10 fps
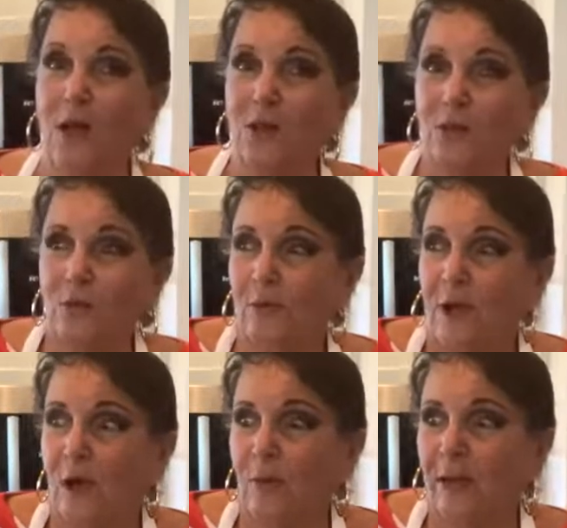
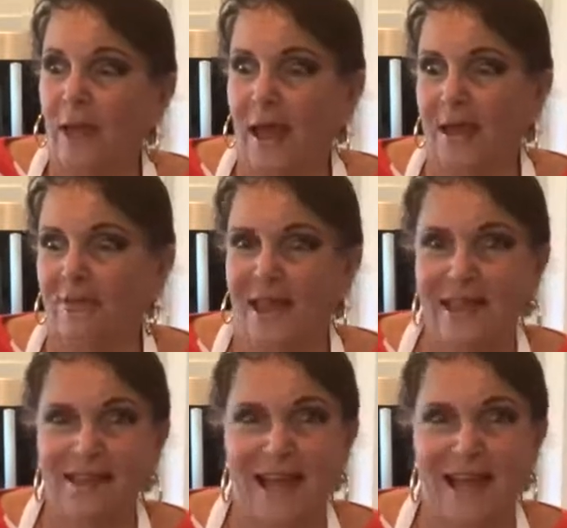Are we live yet?